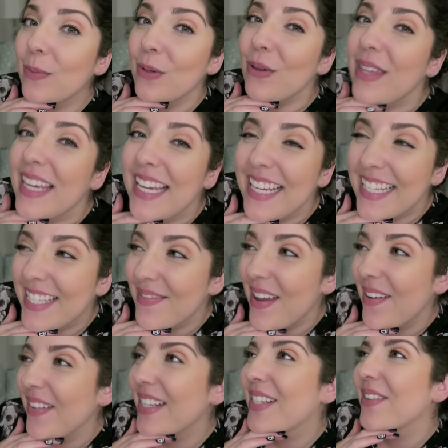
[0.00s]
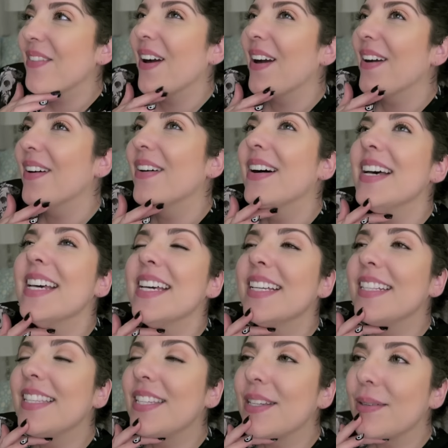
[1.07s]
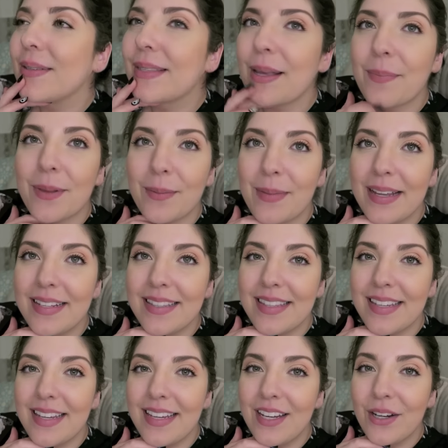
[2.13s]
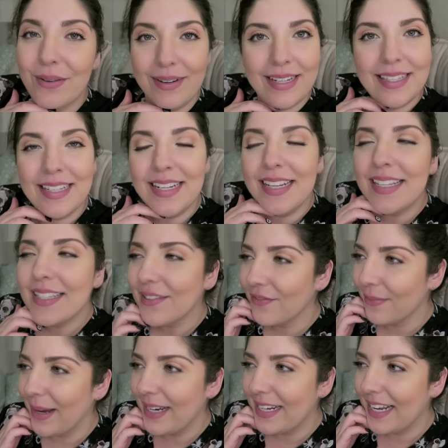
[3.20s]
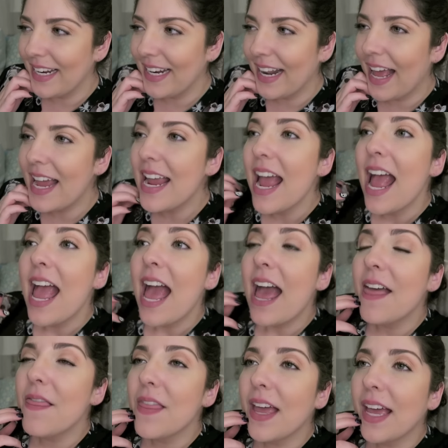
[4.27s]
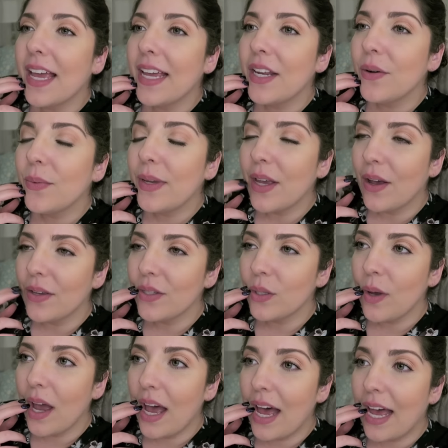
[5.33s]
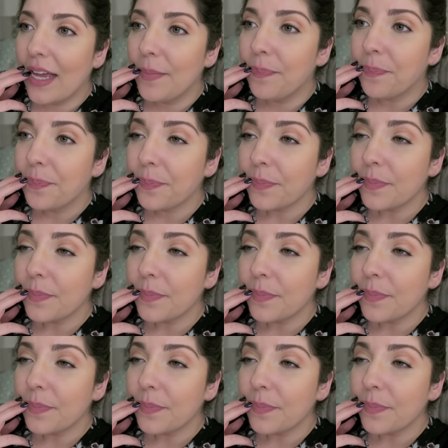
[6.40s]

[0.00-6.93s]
smoothies maybe tomorrow to supplement the greasiness of my day today. And then we also had,